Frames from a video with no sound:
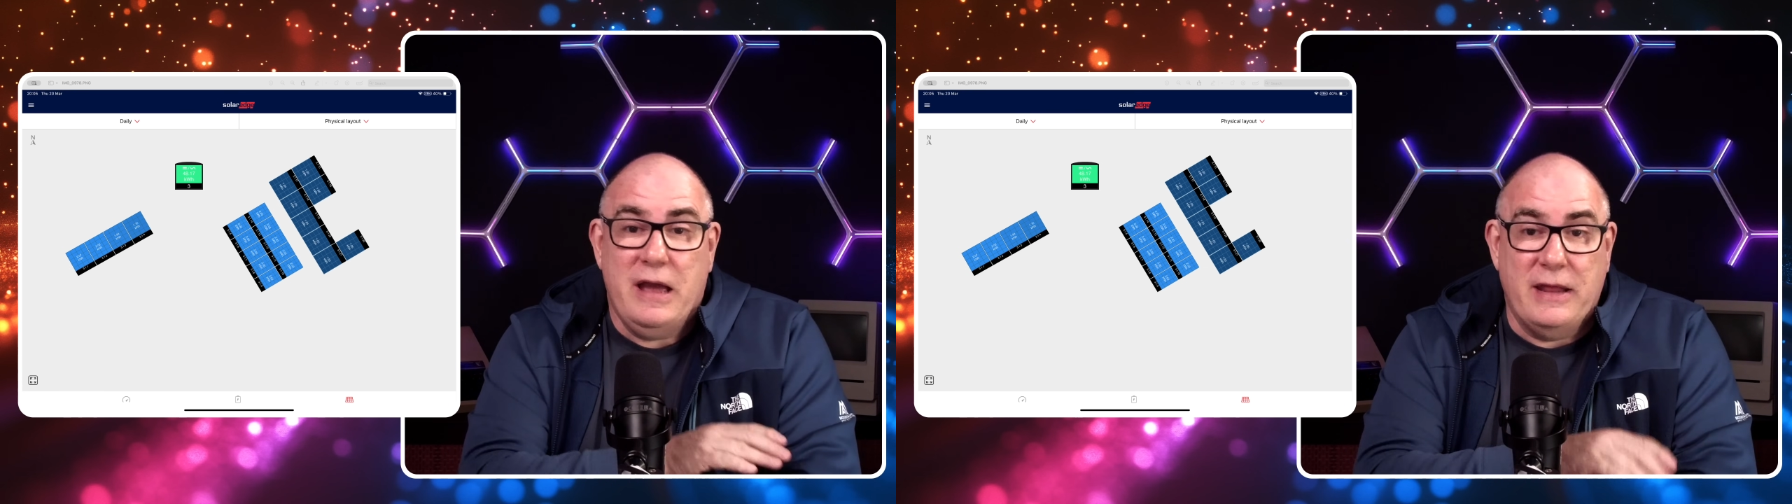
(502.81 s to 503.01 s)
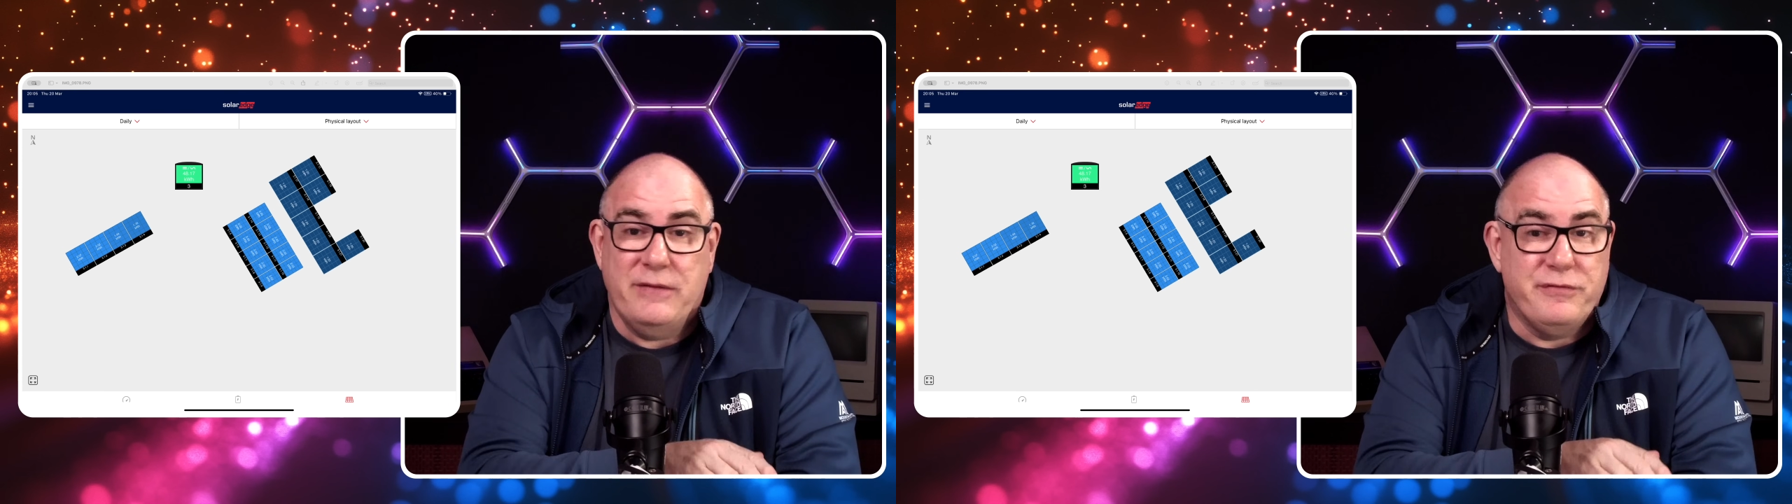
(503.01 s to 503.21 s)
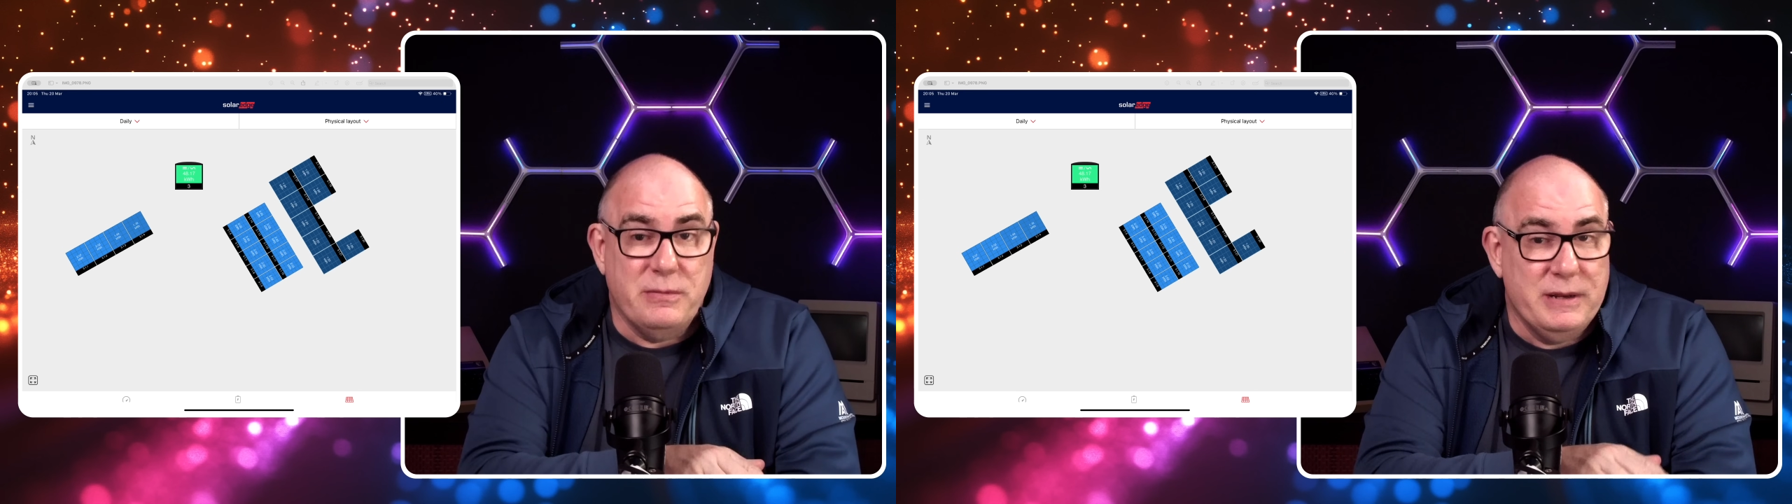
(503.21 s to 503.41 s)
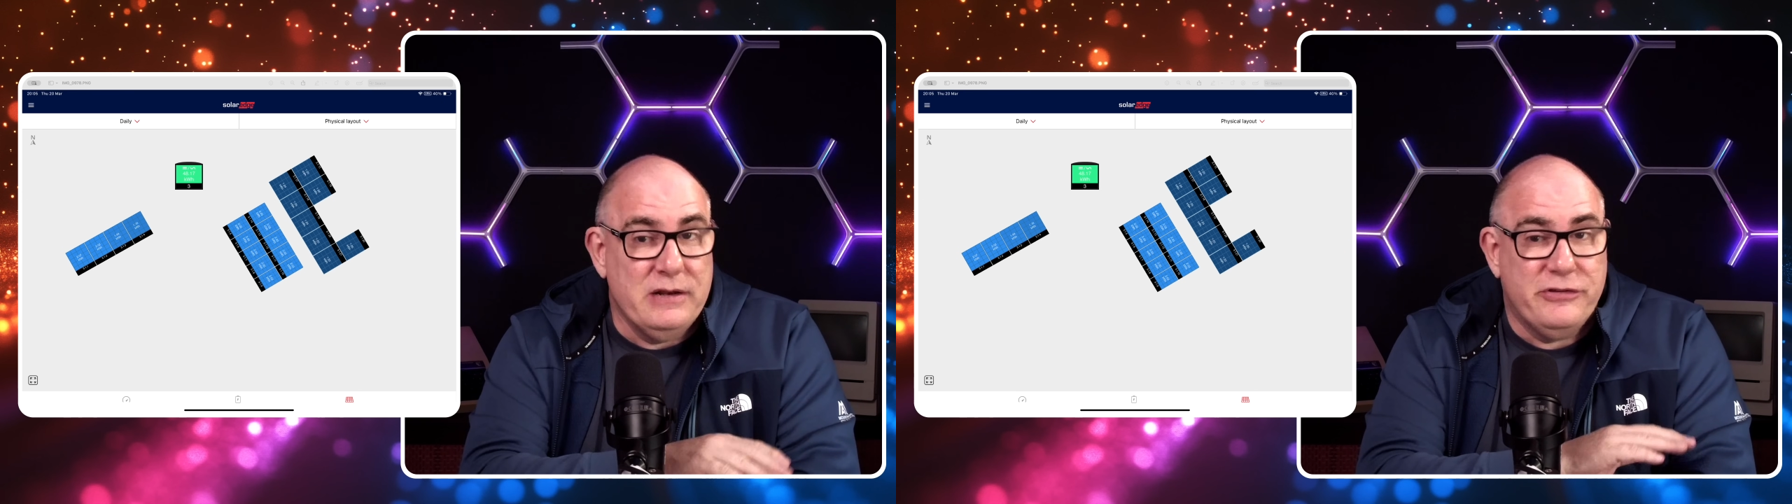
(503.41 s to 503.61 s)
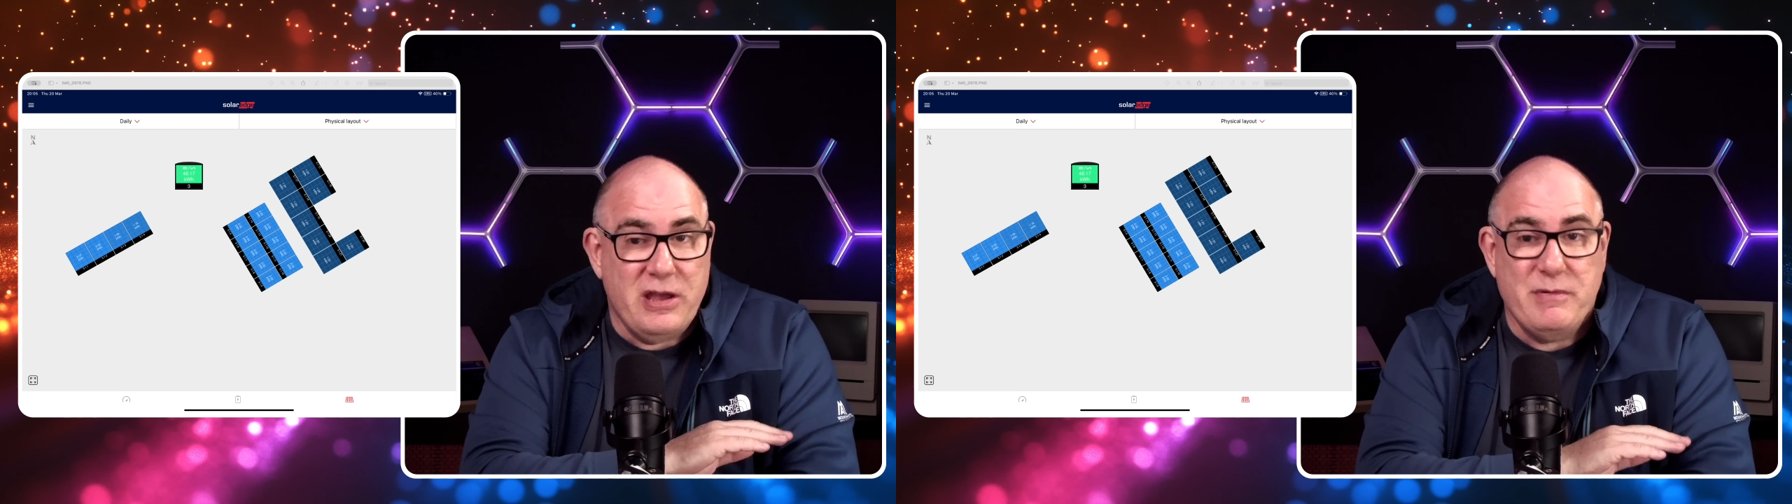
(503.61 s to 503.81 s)
and then from the
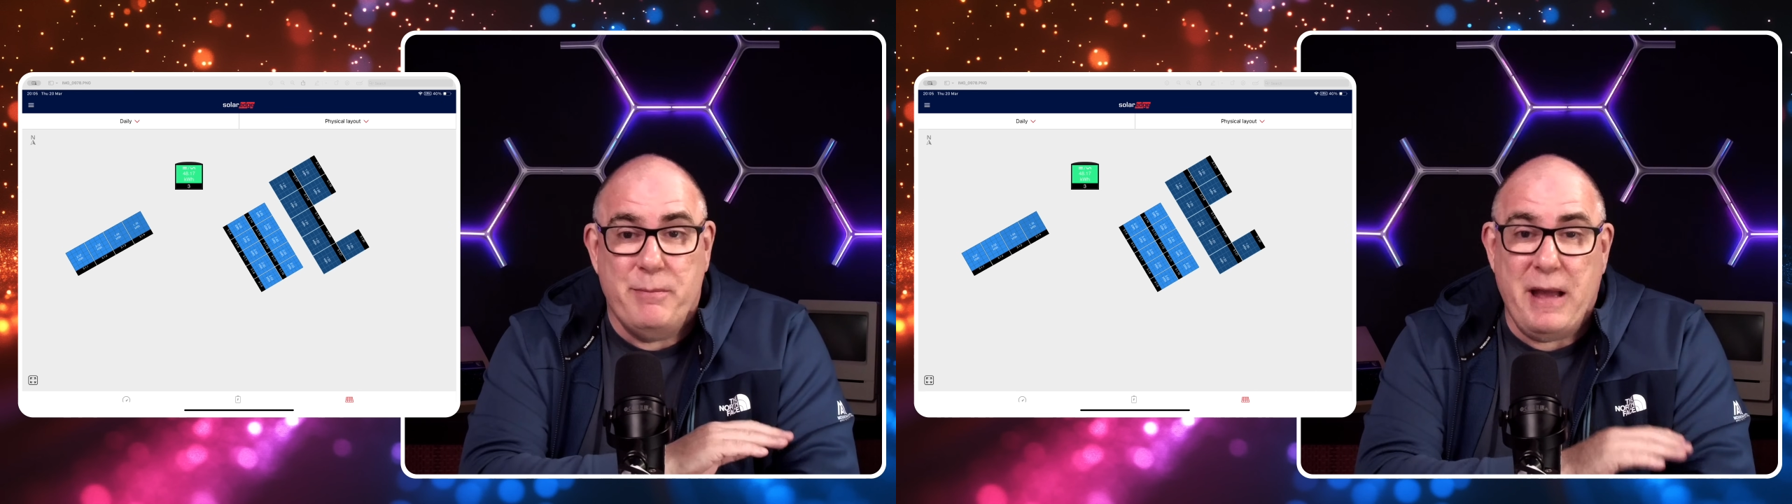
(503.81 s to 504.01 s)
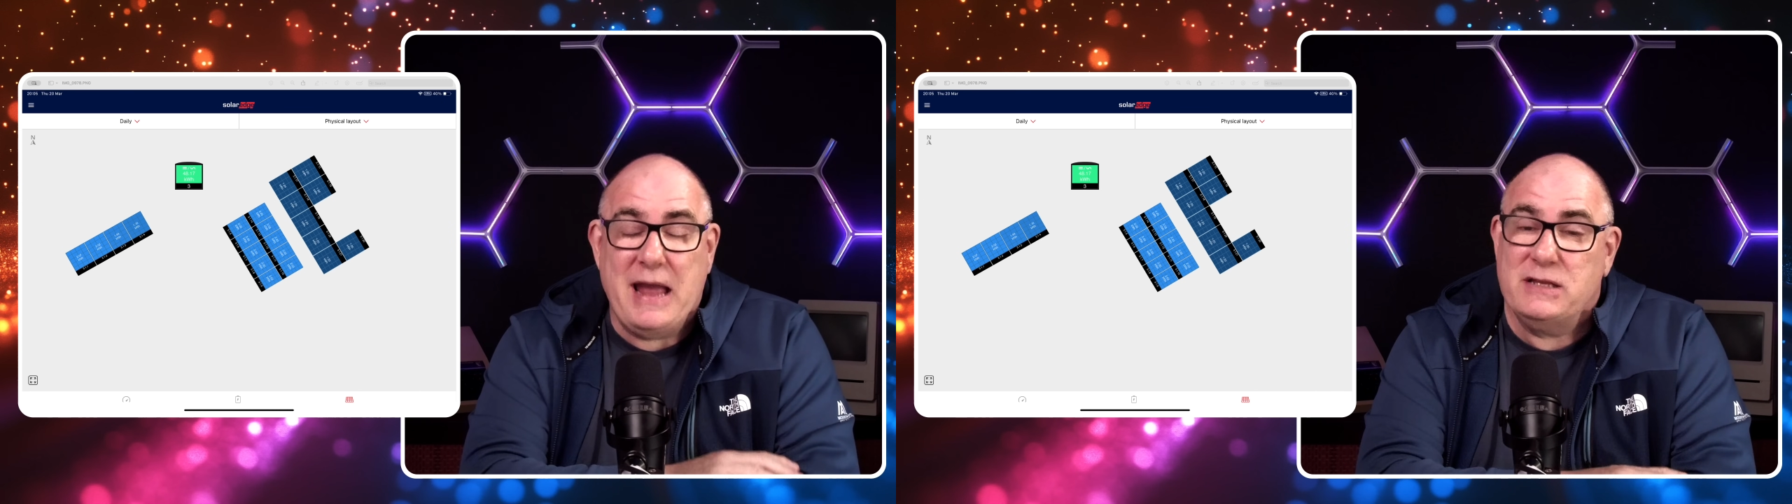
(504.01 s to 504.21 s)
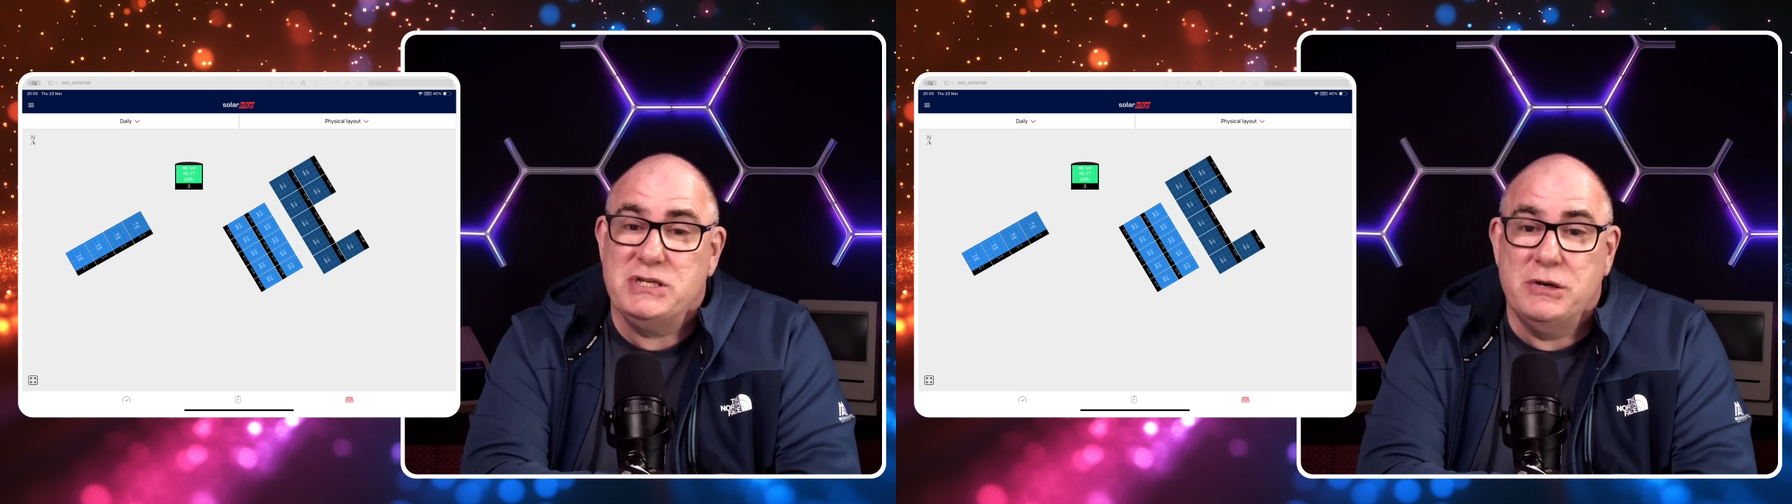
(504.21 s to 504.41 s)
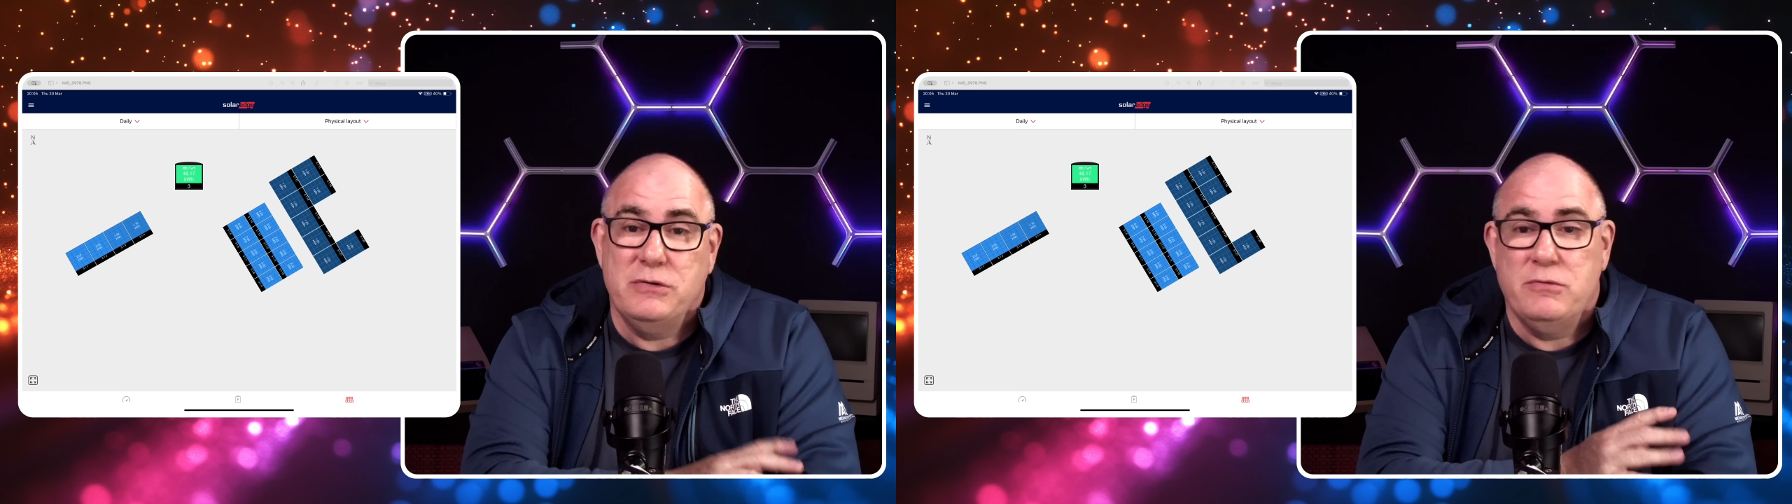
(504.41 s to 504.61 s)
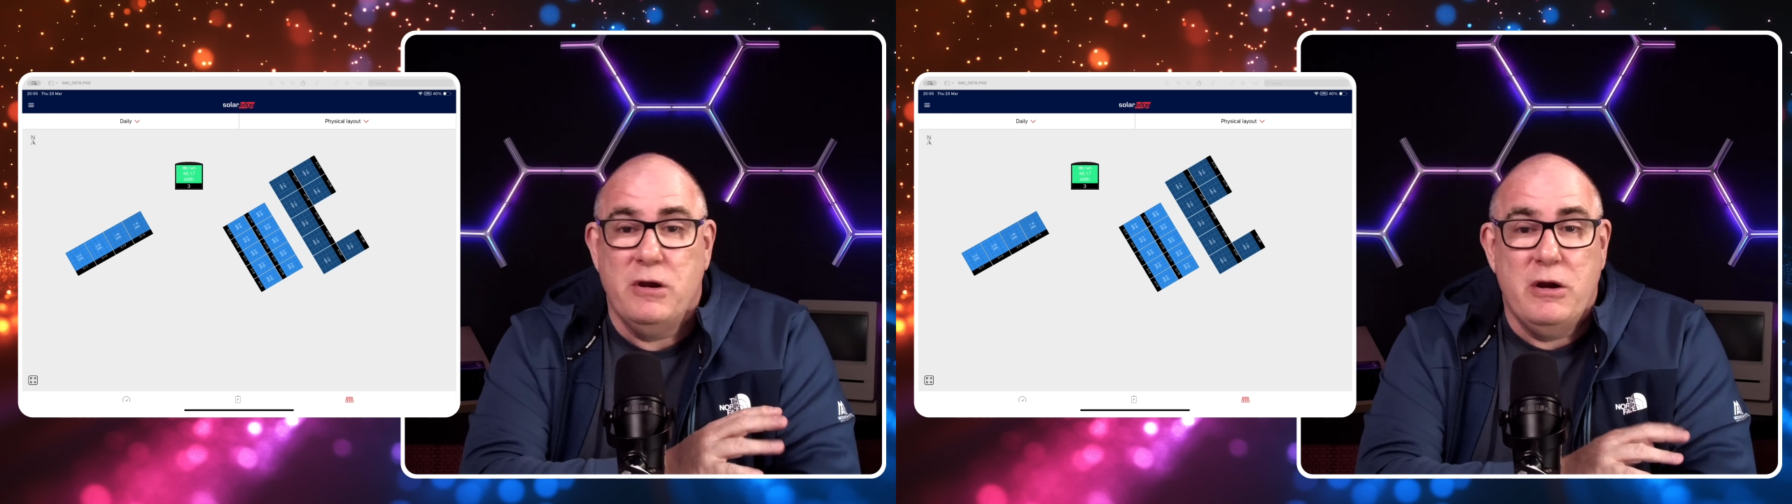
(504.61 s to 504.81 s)
middle of summer back
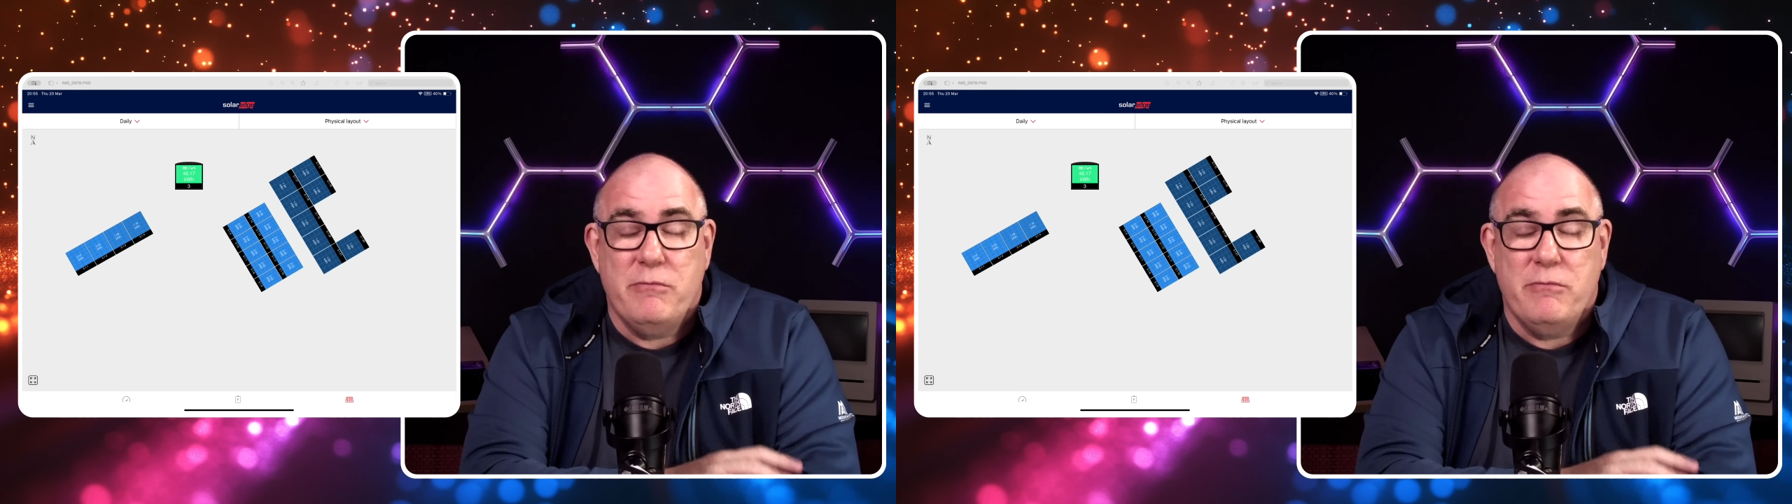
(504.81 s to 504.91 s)
to